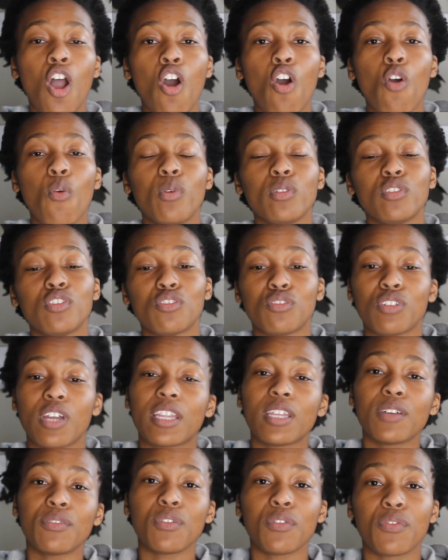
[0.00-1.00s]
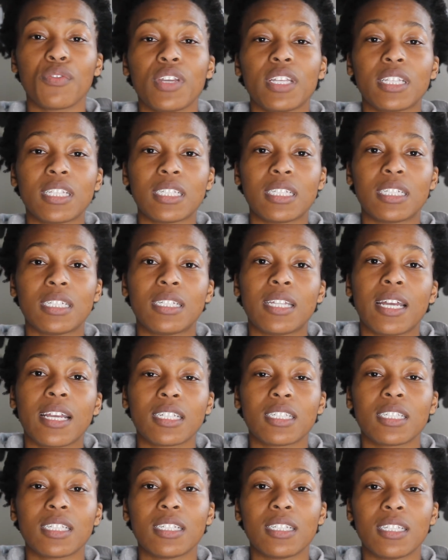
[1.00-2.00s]
Or would you rather forfeit the
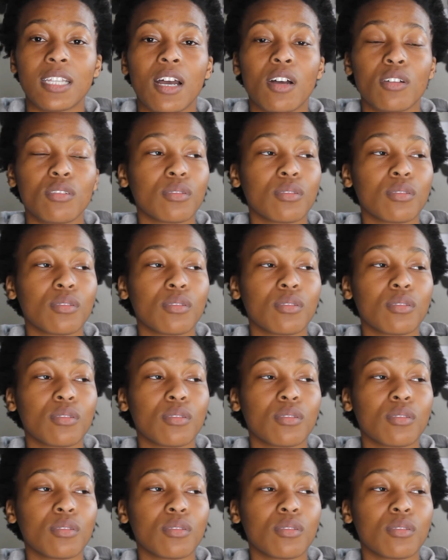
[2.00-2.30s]
deduction now,